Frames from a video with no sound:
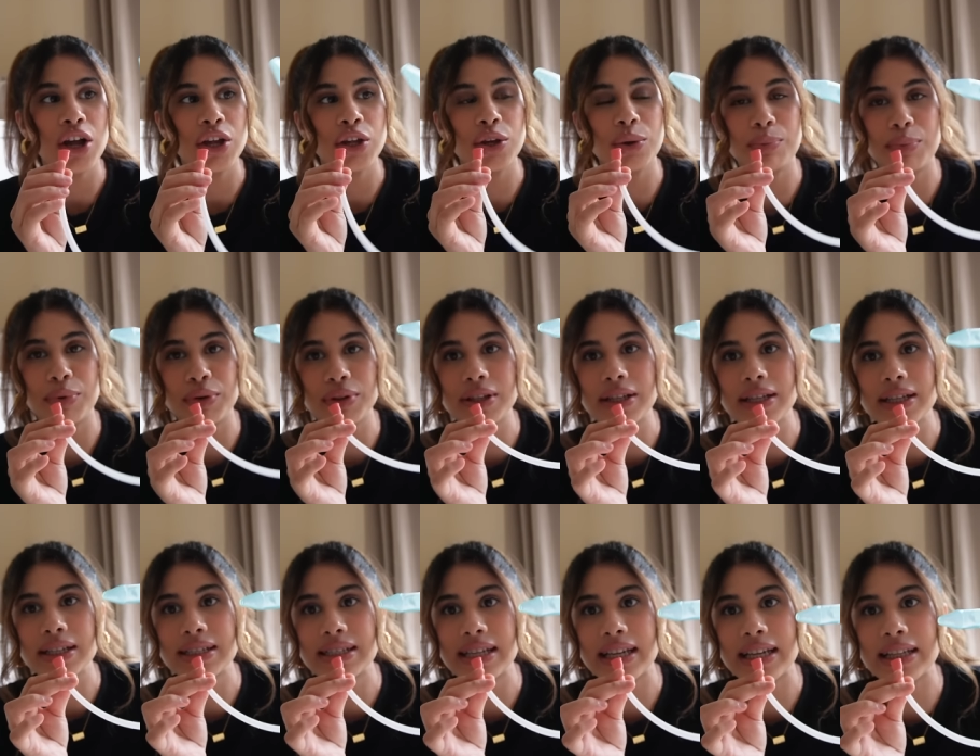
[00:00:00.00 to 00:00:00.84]
you put
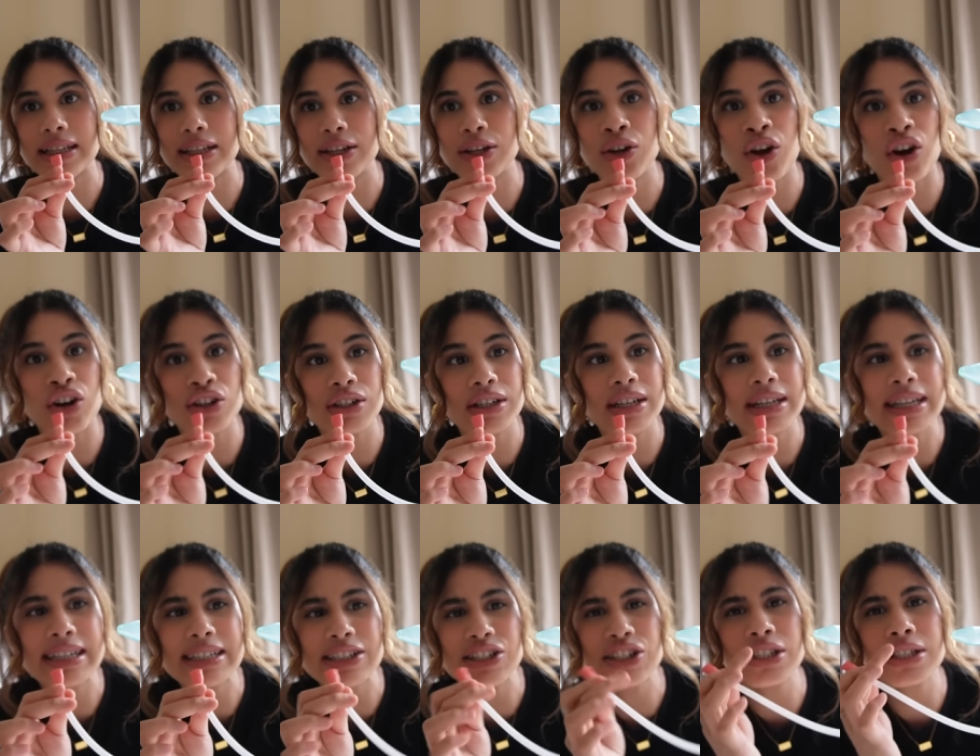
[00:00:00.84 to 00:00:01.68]
this in the nostril
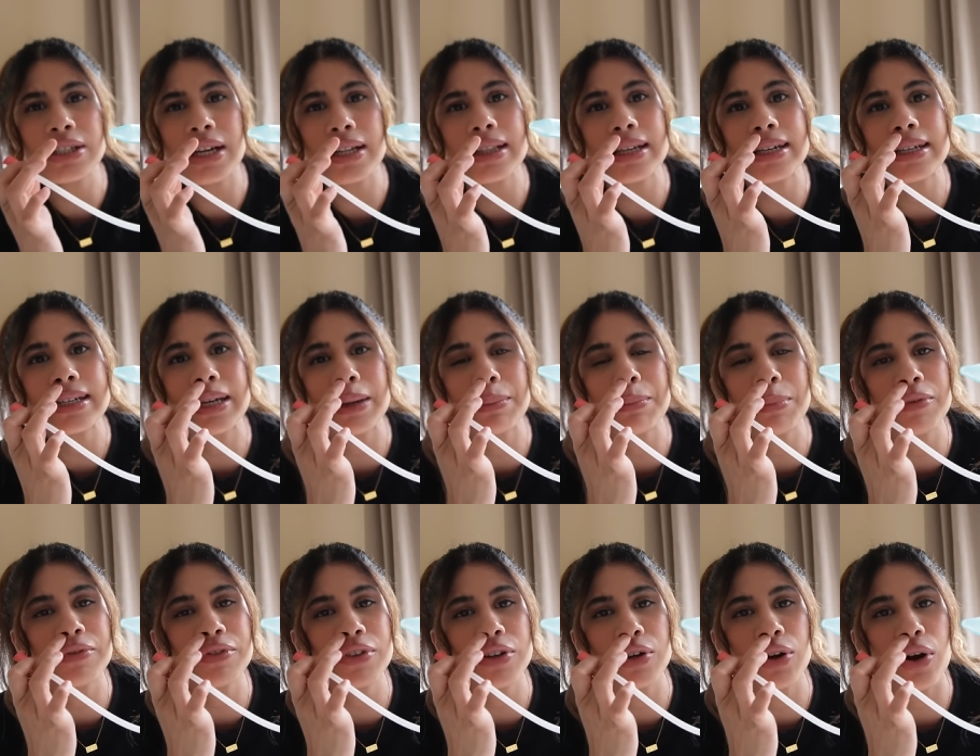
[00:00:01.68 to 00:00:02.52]
just at the tip
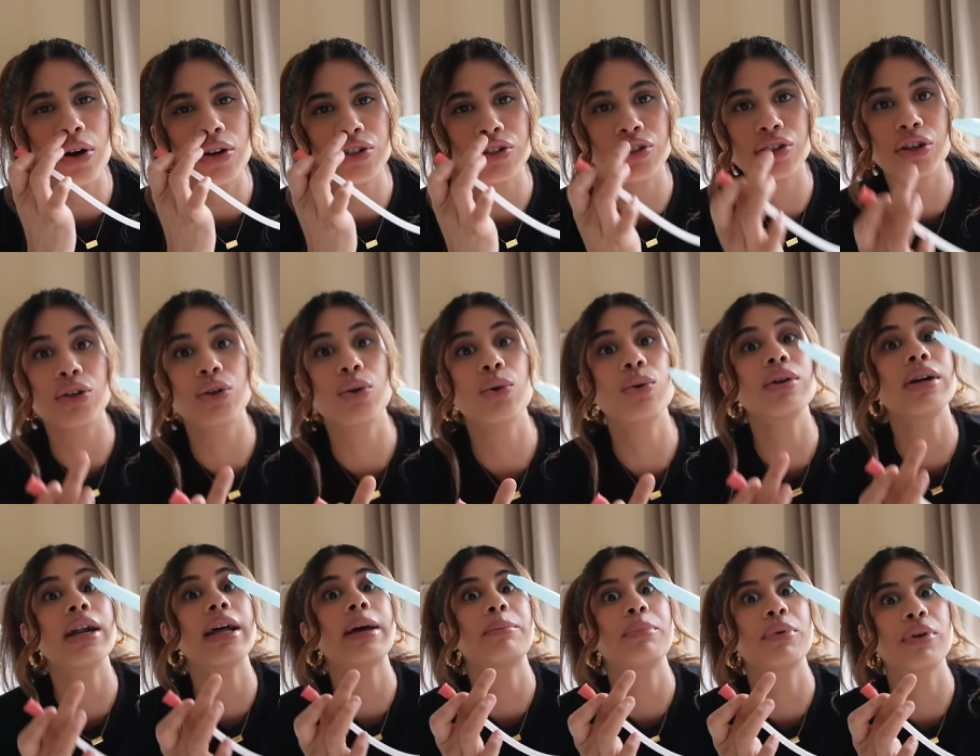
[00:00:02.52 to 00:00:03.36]
of the nostril don't
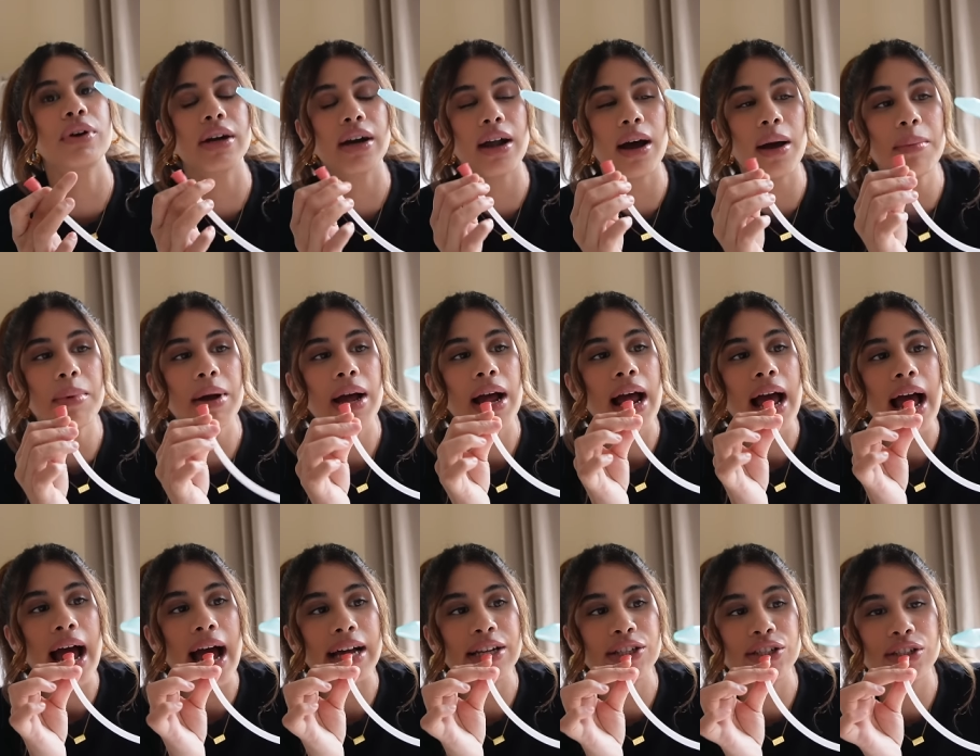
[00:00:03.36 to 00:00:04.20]
like put it up
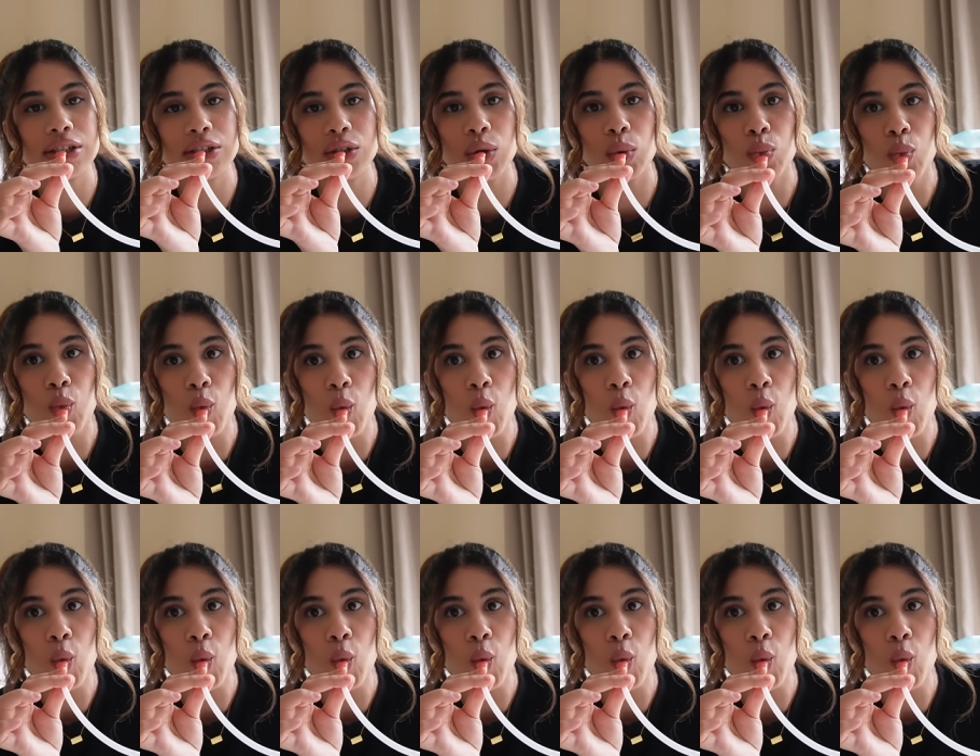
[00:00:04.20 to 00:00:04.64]
and just